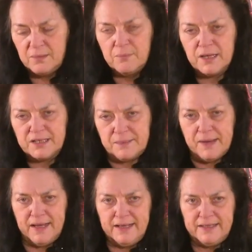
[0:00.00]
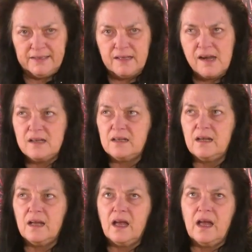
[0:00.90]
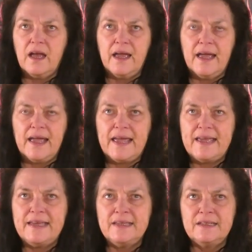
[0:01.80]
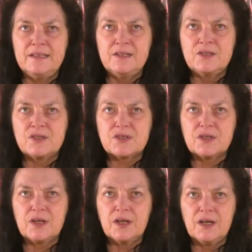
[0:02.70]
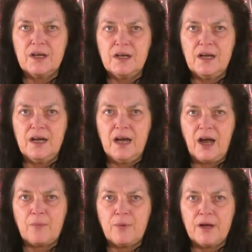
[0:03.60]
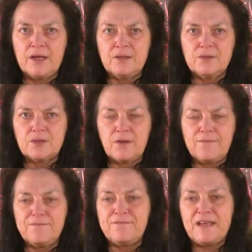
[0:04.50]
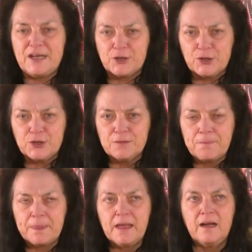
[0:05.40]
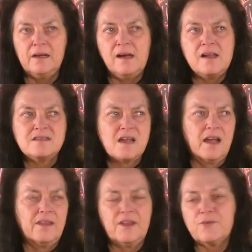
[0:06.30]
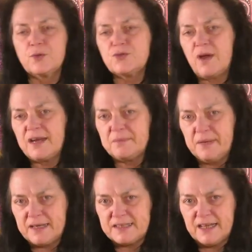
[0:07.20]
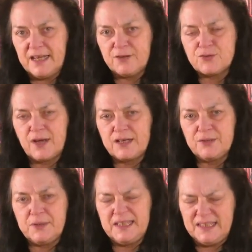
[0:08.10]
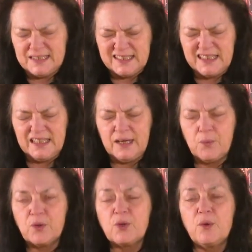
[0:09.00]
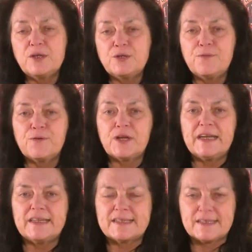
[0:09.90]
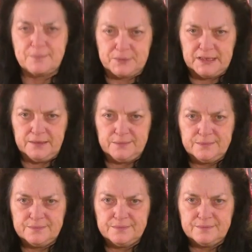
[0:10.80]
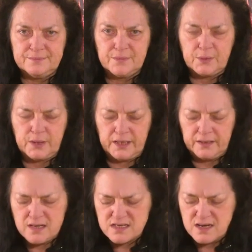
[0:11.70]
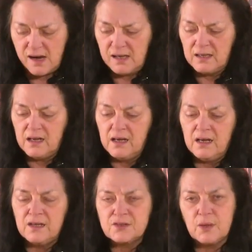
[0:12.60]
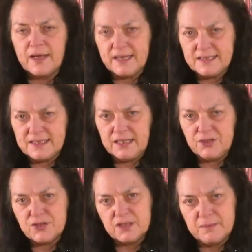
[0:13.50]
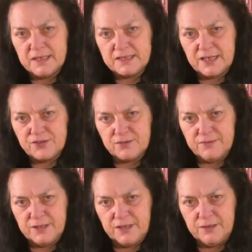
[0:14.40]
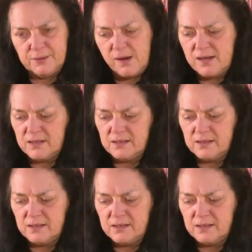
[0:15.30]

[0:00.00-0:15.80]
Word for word: Monkey mind is our brain's fear that if we're trying to meditate or trying to do anything, we're going to forget something. Okay. So like I teach in the meditation video,